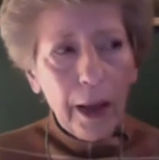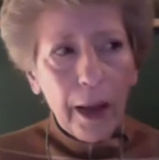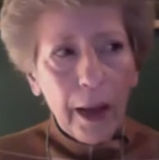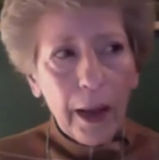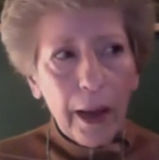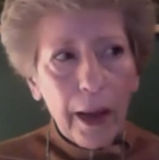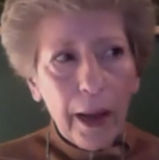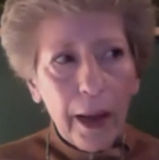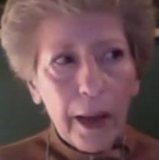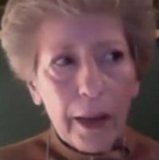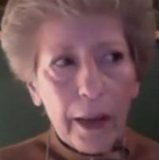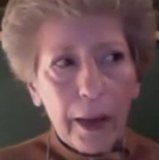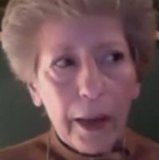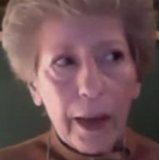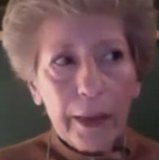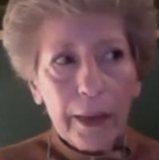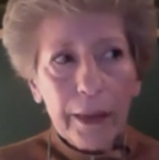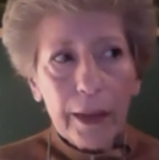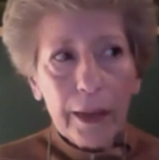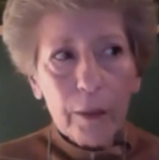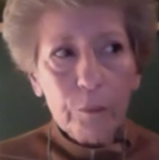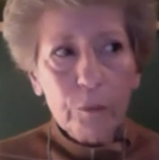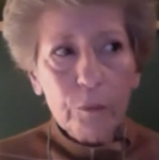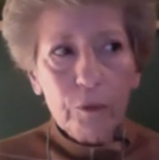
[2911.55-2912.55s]
And I
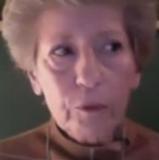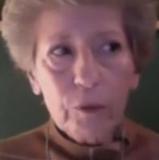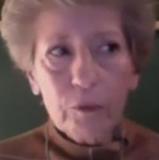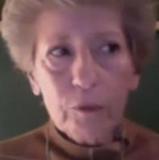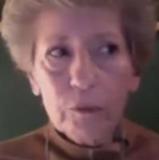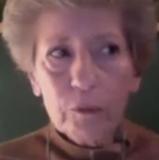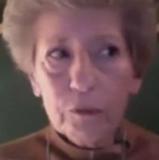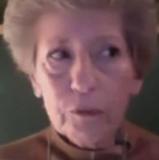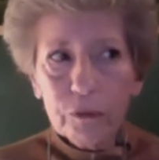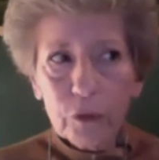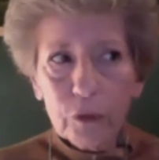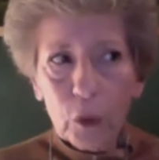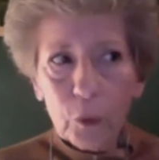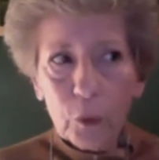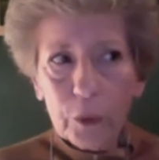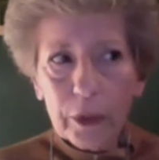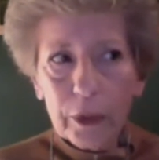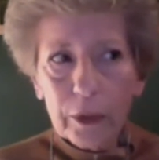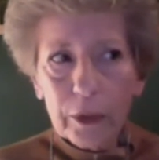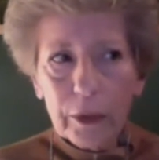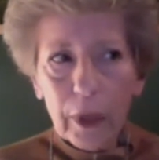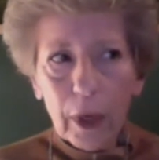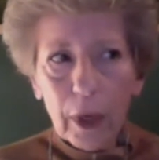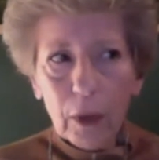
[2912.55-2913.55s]
kept
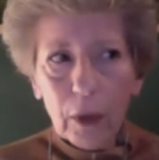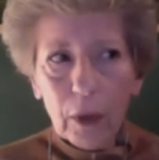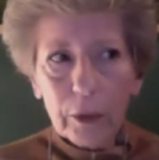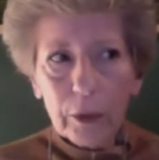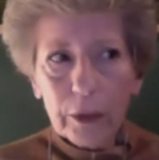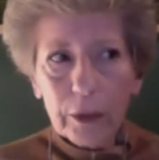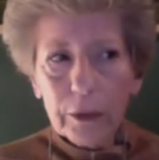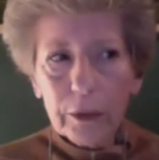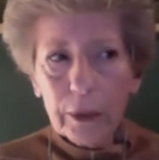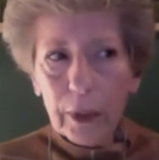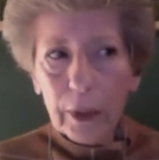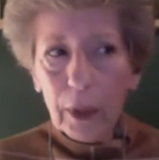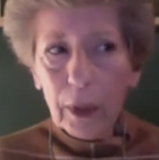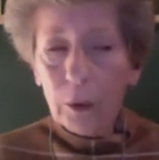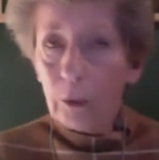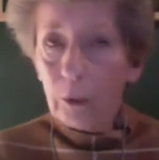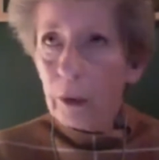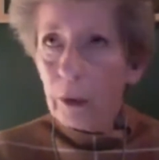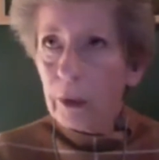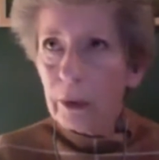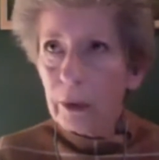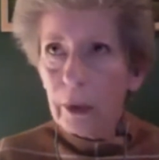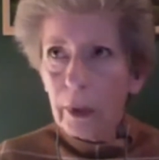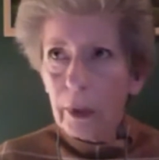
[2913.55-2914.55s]
floating down and down
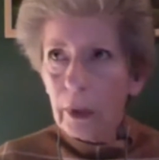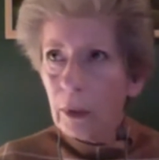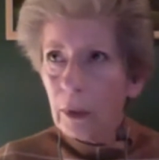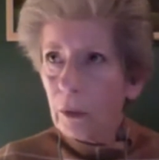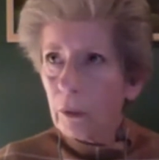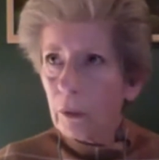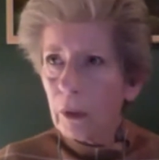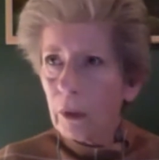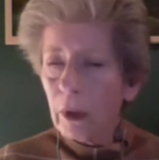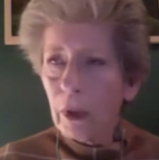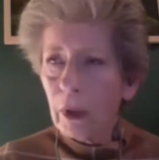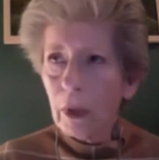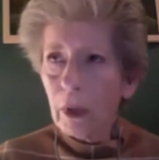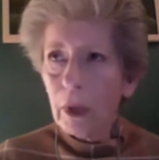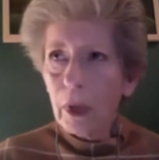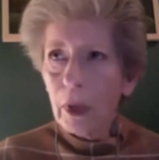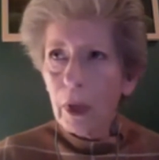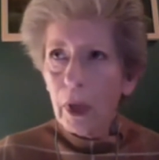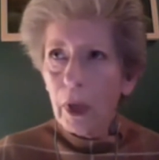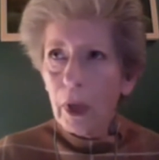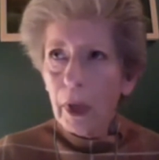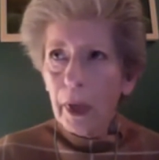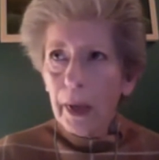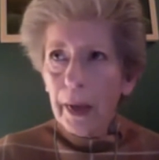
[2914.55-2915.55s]
and down.
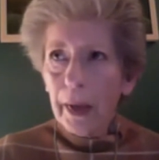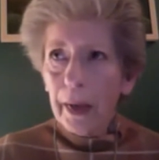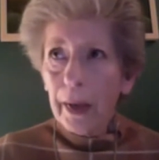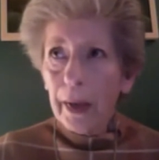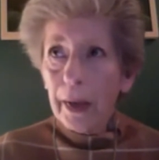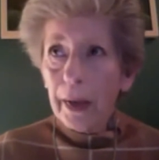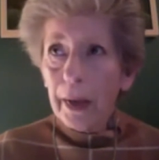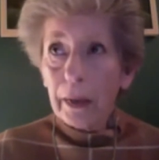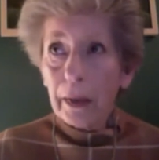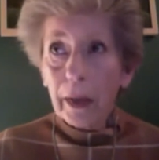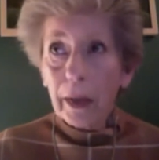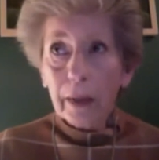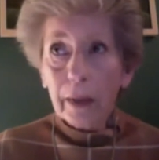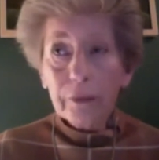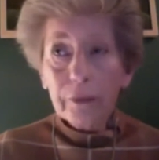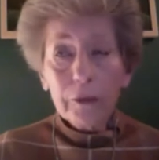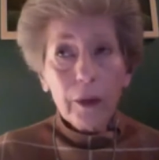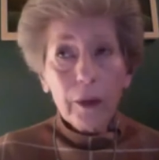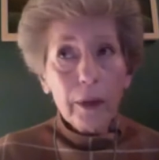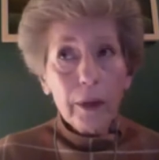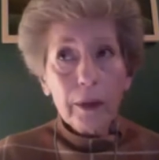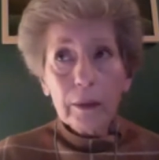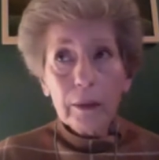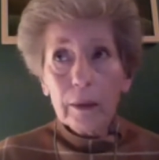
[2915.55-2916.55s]
And I
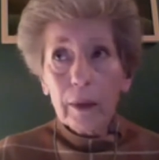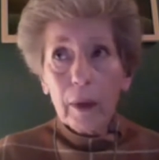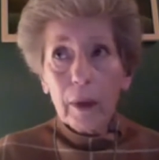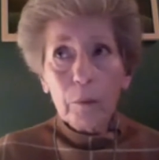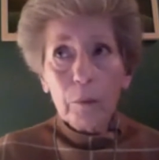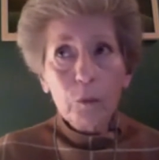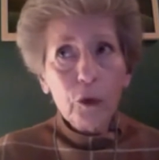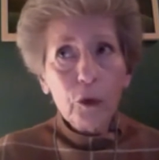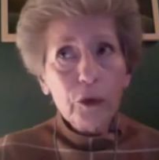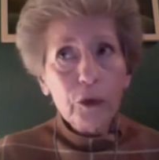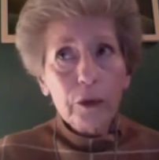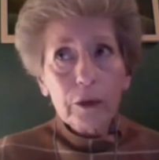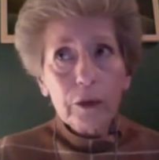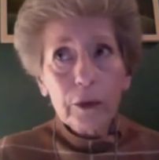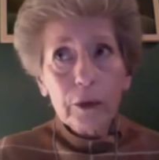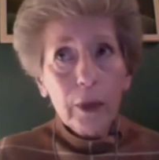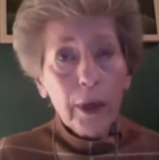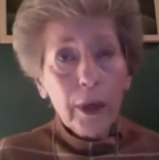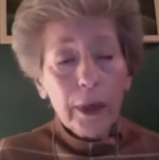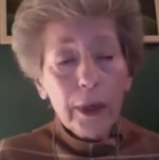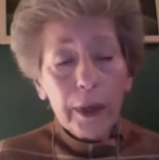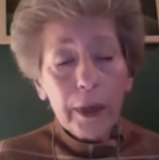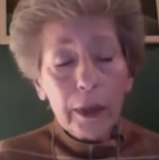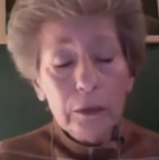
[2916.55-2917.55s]
thought, I'm going to
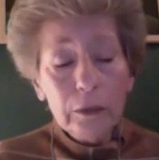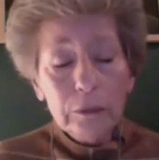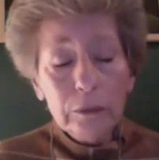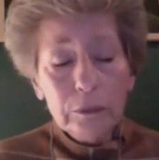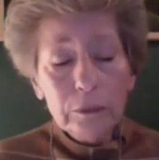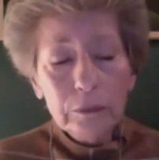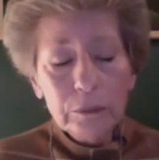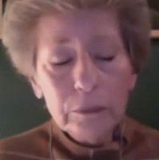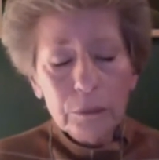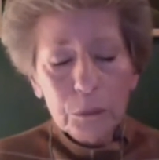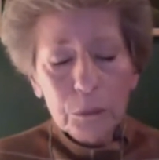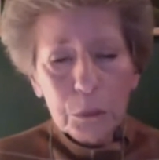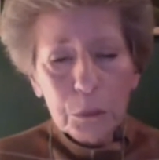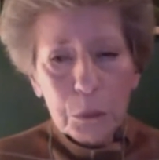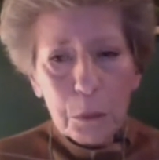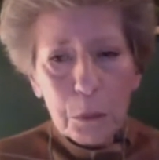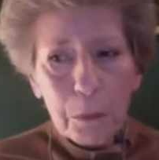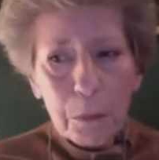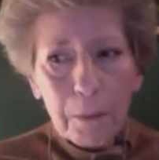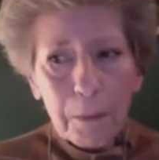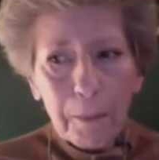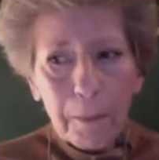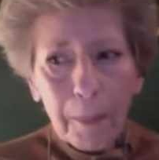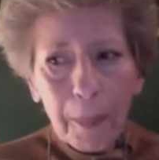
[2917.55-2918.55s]
die.
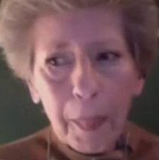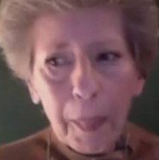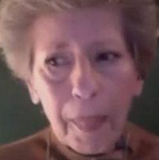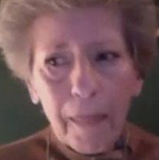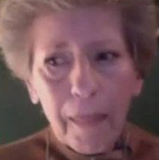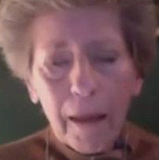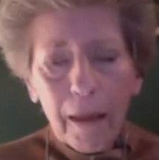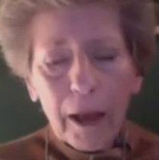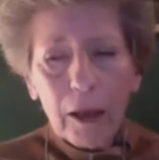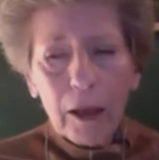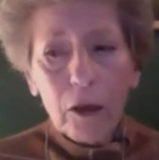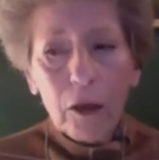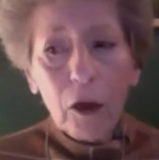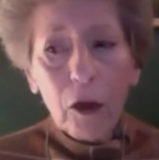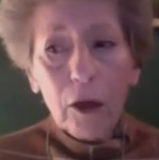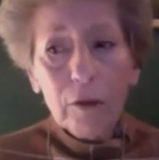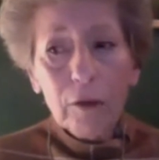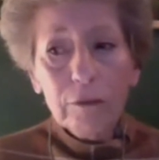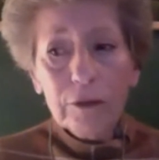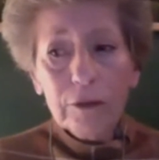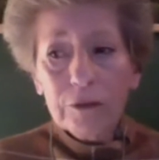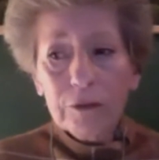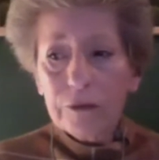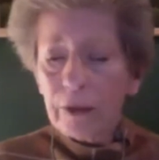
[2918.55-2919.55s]
And all of
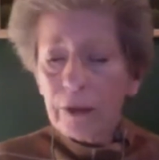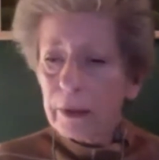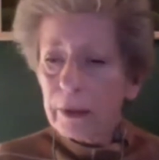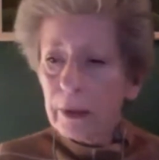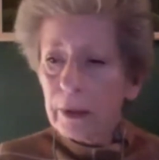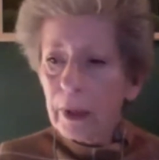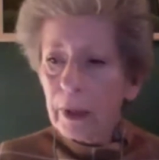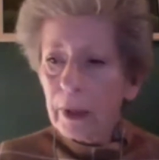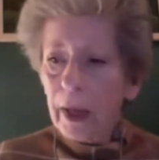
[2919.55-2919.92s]
a sudden,